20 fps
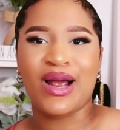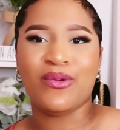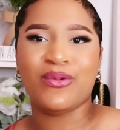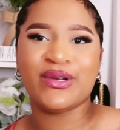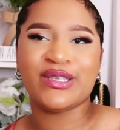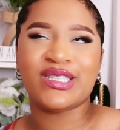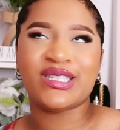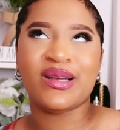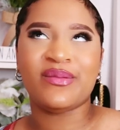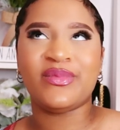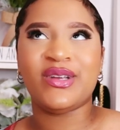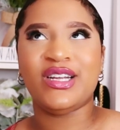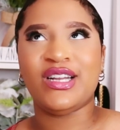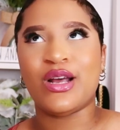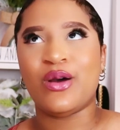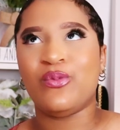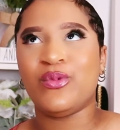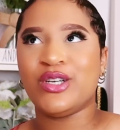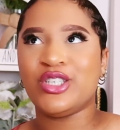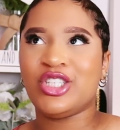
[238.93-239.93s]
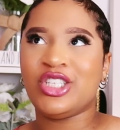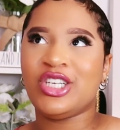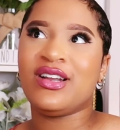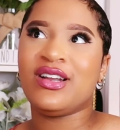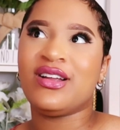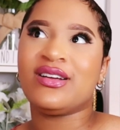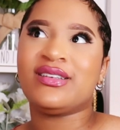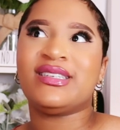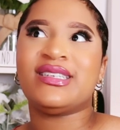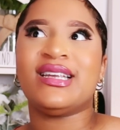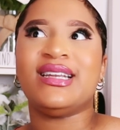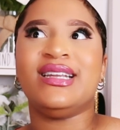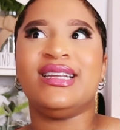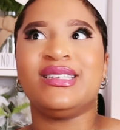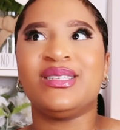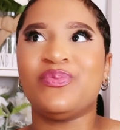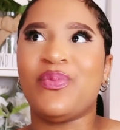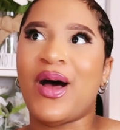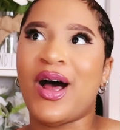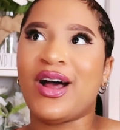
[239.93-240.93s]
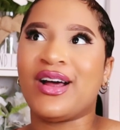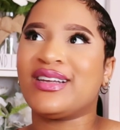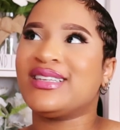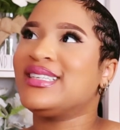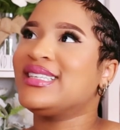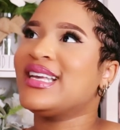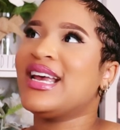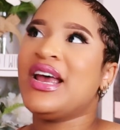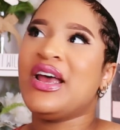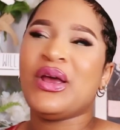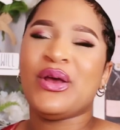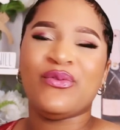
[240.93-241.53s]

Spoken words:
I want something that when looks in this box